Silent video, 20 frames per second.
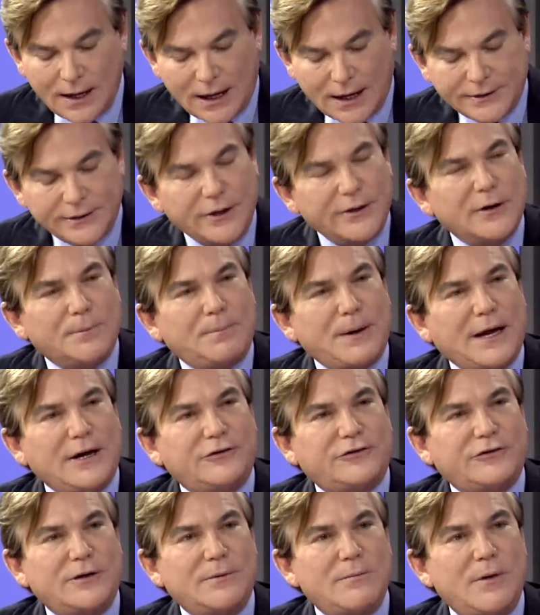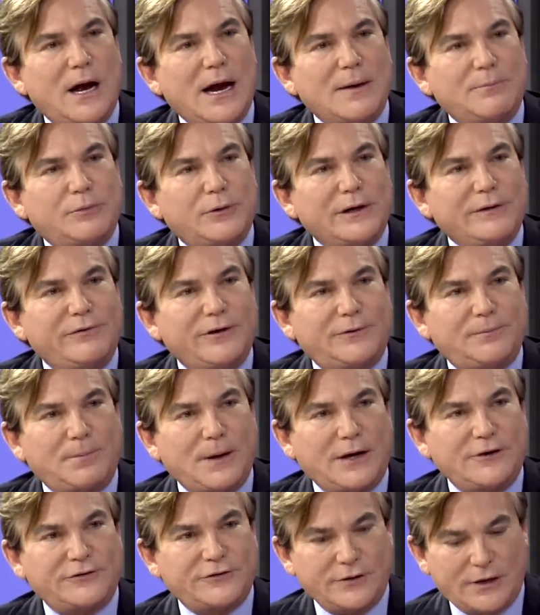Another patient of mine, a previous
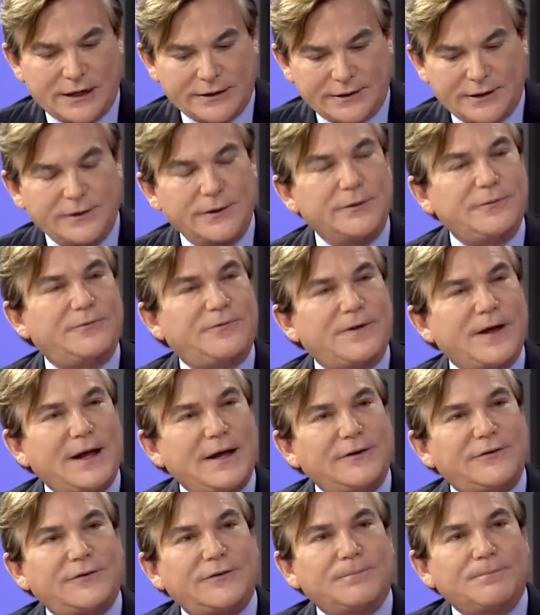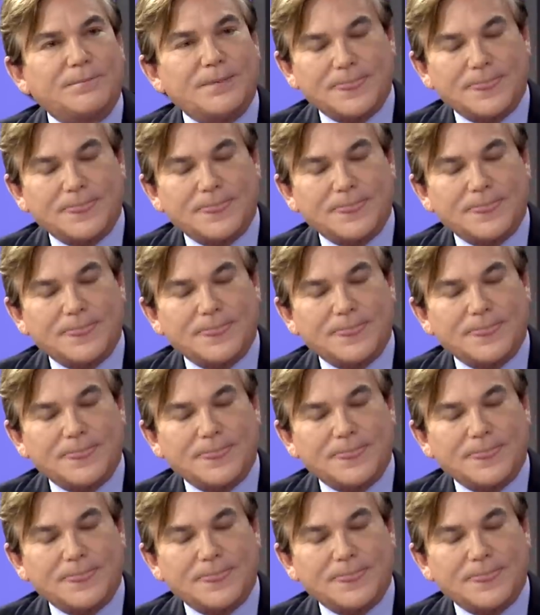patient, I'd done her face,